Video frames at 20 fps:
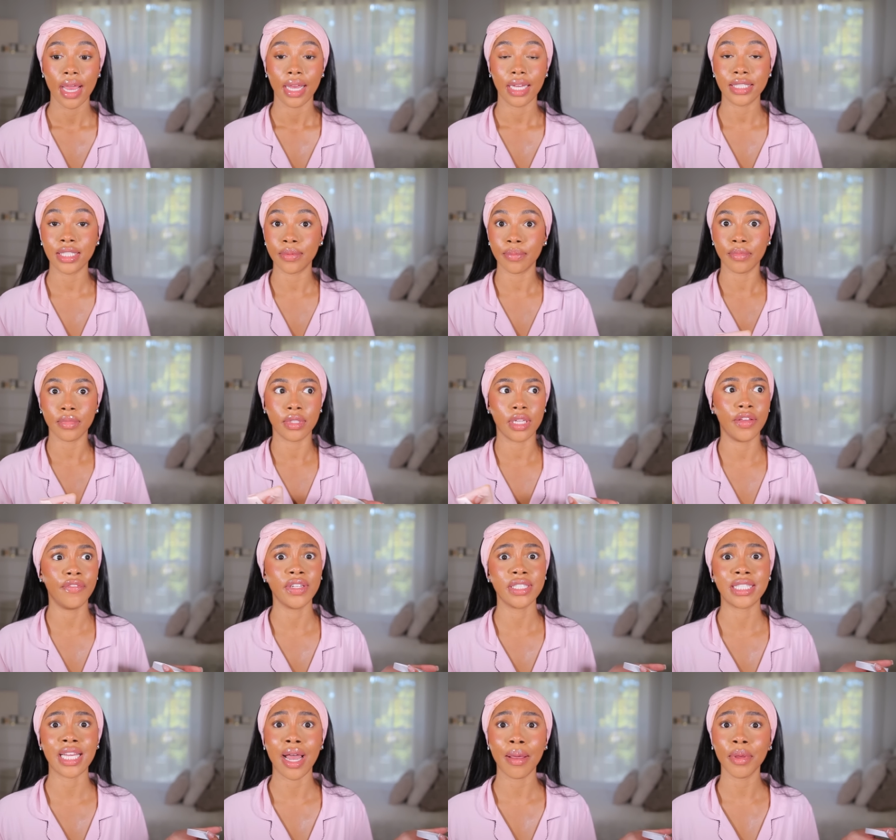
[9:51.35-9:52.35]
It's
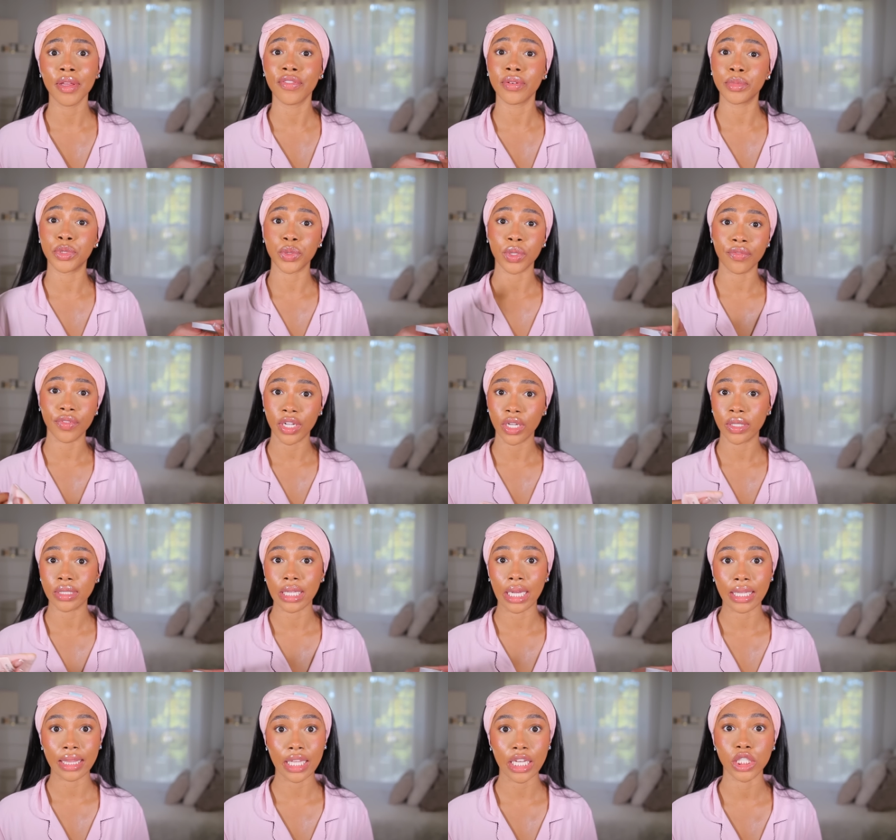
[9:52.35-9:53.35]
even stopped me from doing
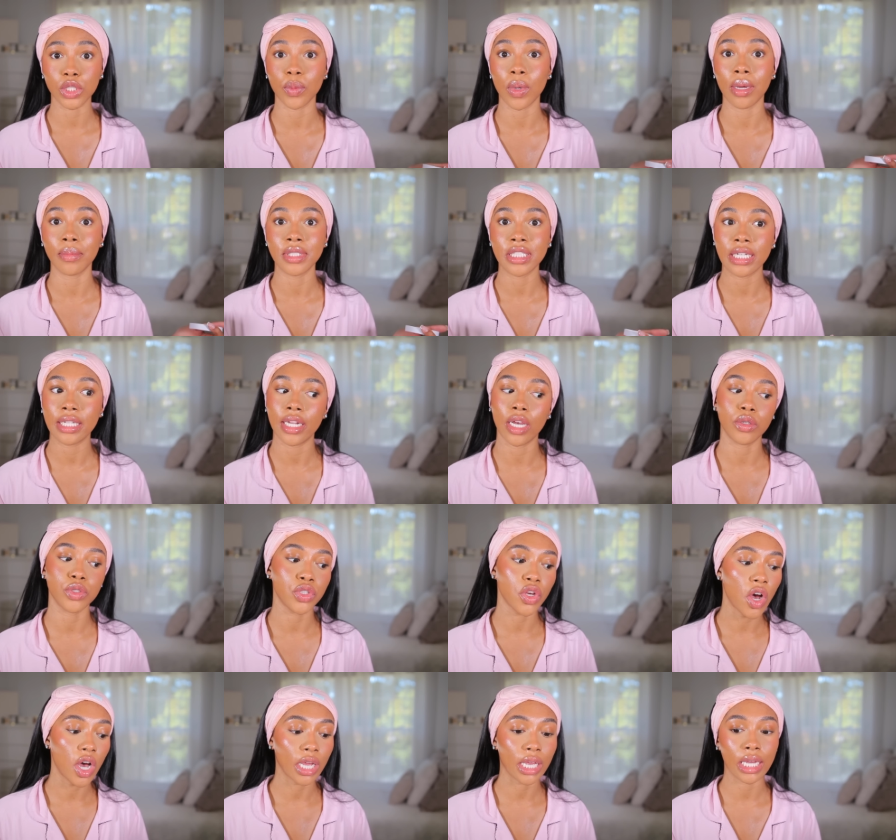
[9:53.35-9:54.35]
videos like this where I'm sitting down
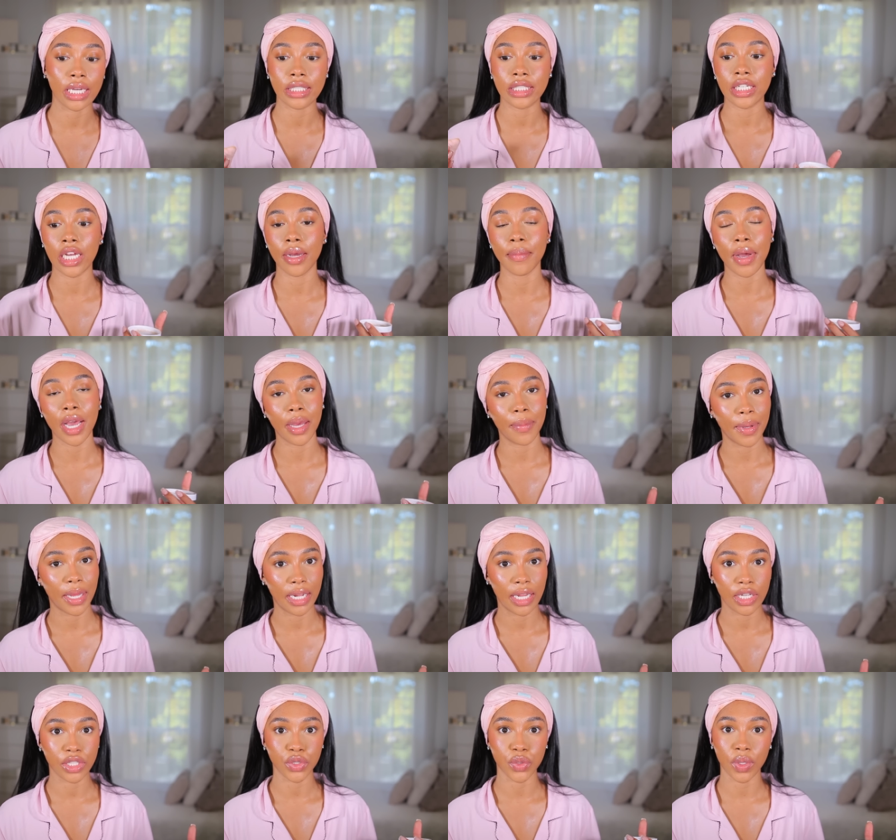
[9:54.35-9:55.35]
talking, sharing my
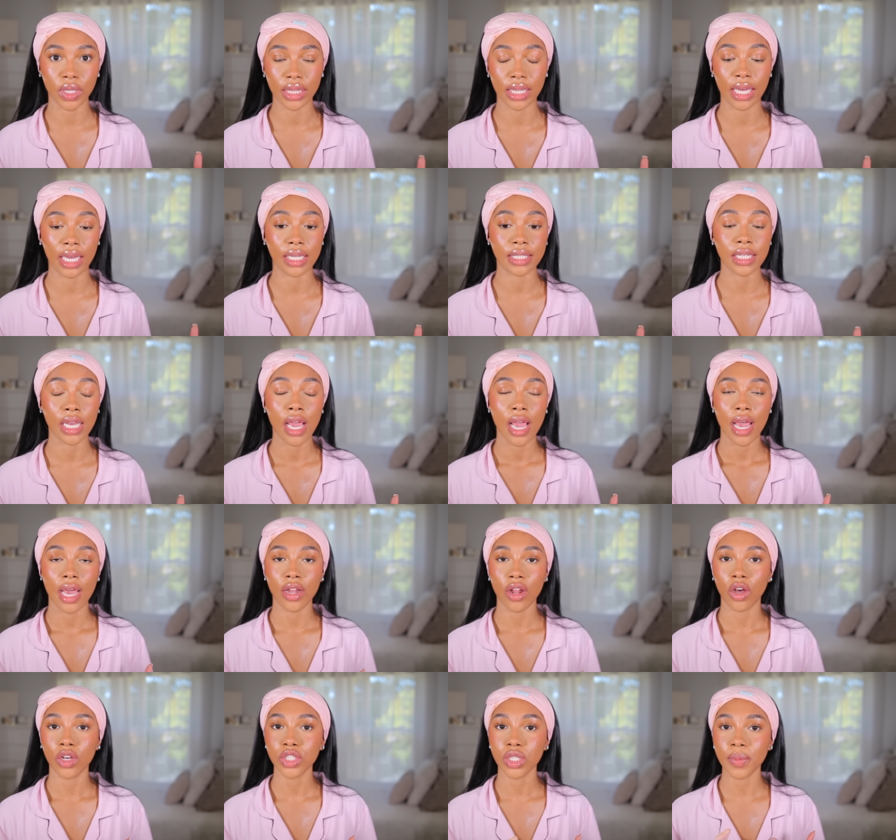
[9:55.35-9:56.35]
opinions on things,
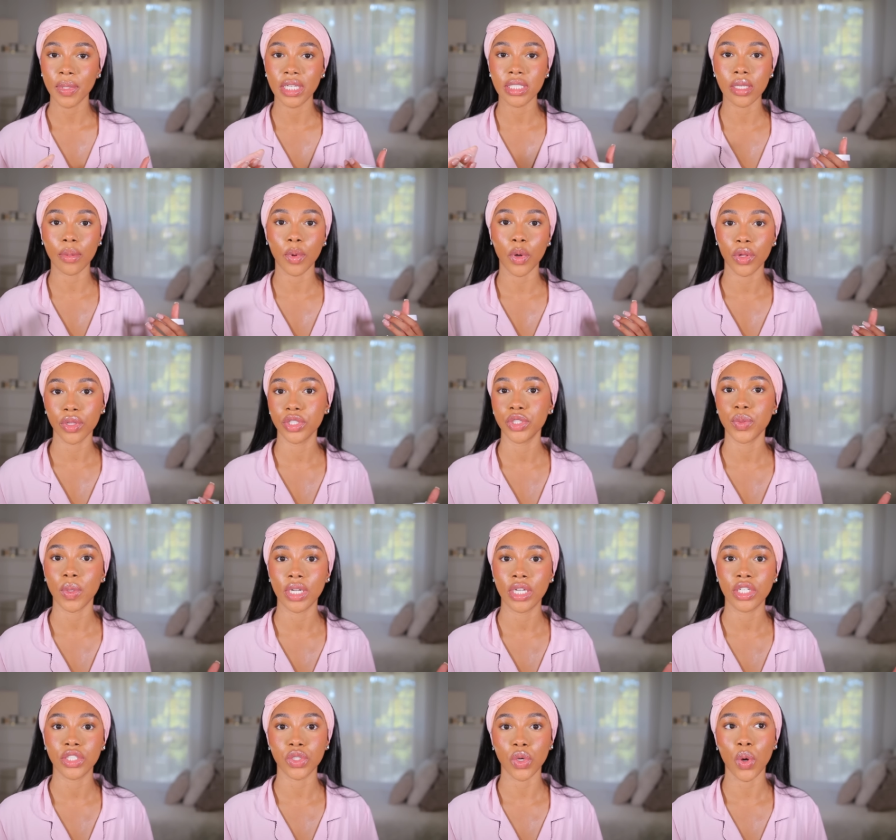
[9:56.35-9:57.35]
and also because I'm only
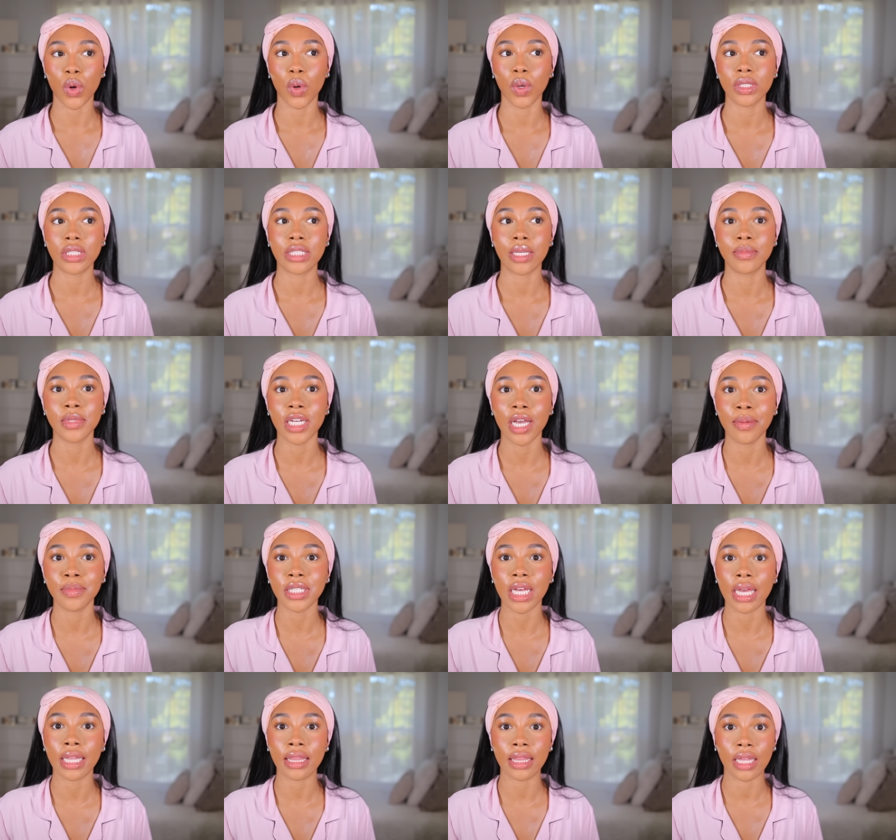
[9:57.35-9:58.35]
20 years old,
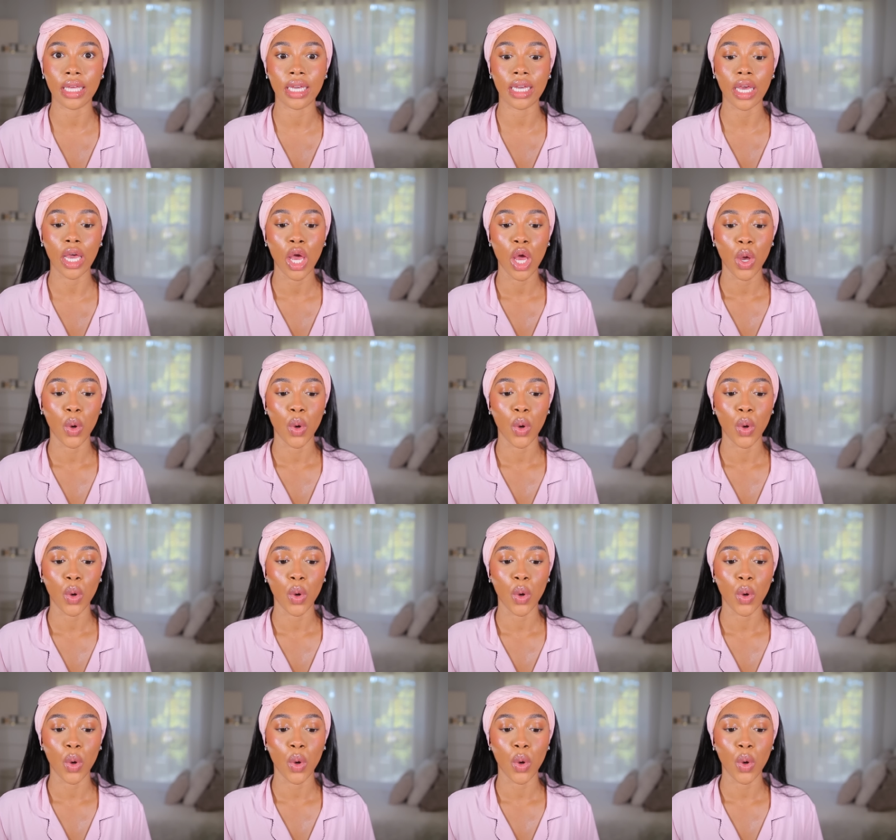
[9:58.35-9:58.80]
sometimes I think,